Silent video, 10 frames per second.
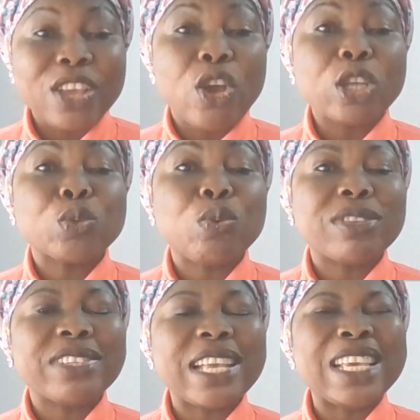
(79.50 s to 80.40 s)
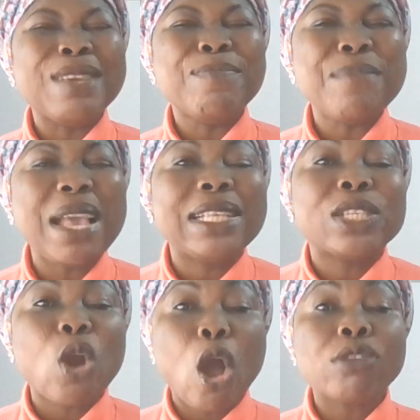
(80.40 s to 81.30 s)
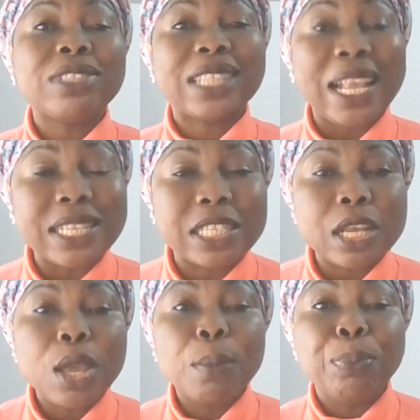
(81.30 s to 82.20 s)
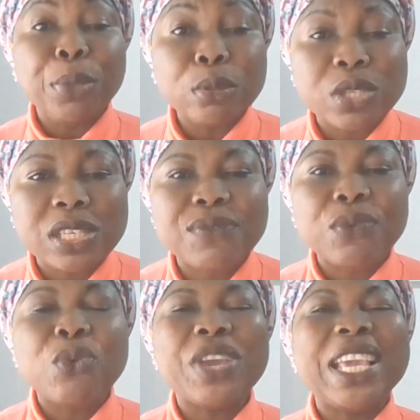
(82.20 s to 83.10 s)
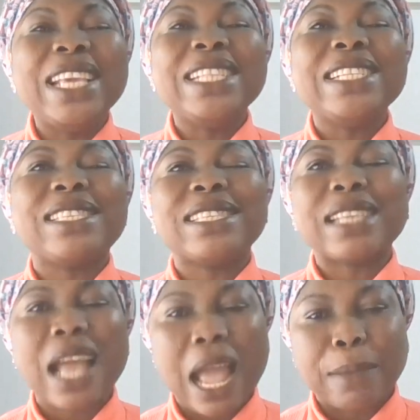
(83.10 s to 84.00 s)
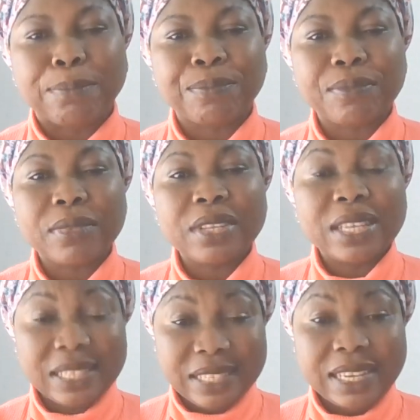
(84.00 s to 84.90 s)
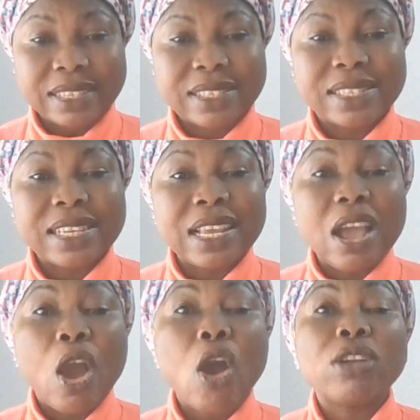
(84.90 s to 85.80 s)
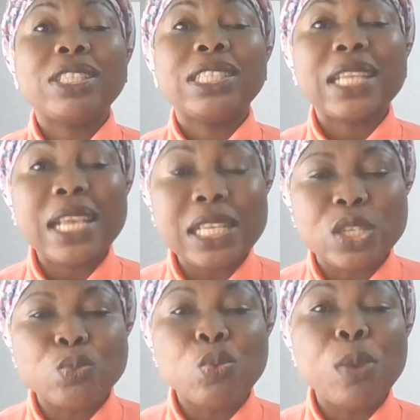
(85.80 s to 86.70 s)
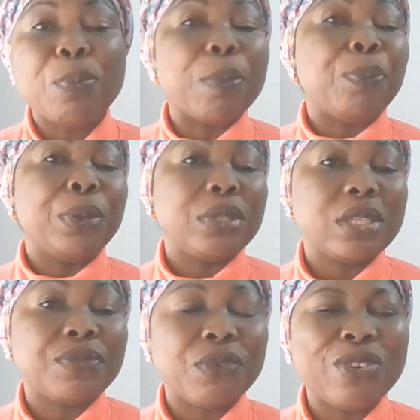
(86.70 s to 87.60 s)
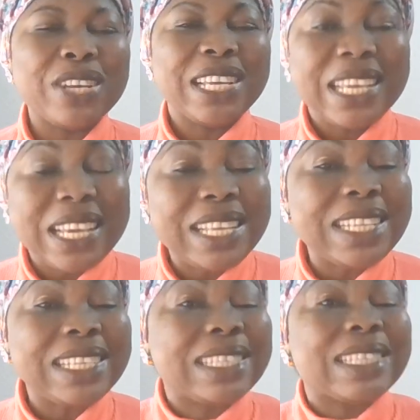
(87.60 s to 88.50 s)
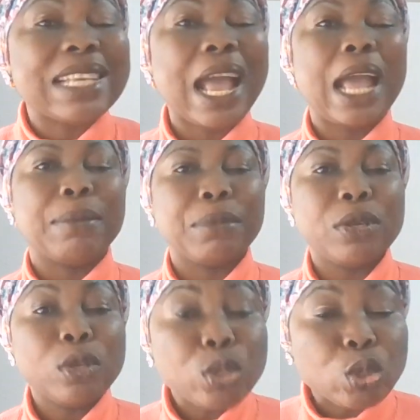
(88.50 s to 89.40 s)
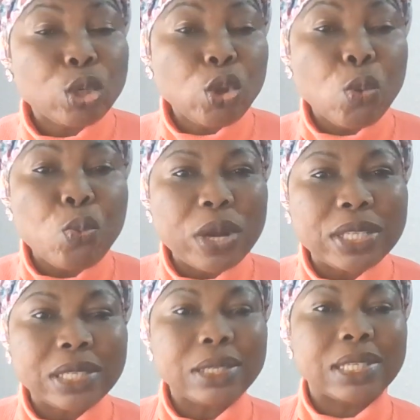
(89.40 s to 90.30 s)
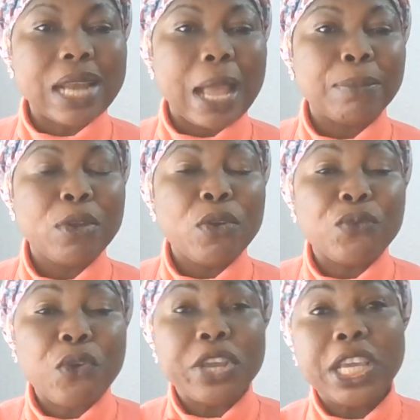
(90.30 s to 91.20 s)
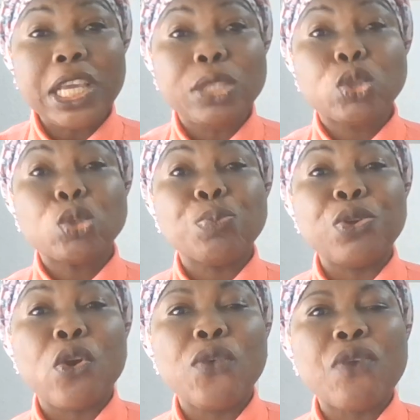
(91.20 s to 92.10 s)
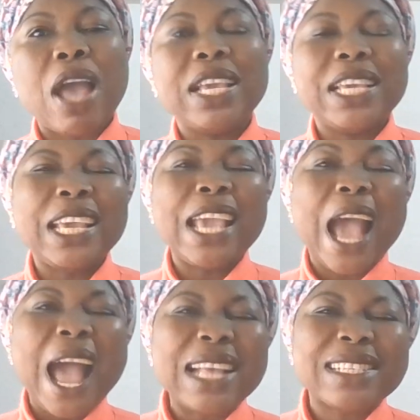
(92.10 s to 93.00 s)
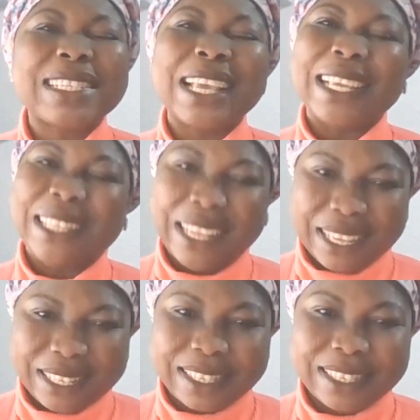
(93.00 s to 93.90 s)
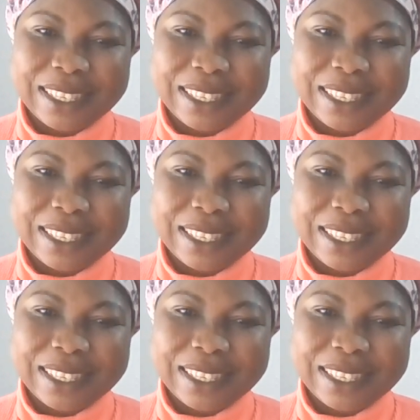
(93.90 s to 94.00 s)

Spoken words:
God's word says He makes all things beautiful in His time. Yes. All things will be beautiful in His time. So your waiting time for it to be over, He has a date.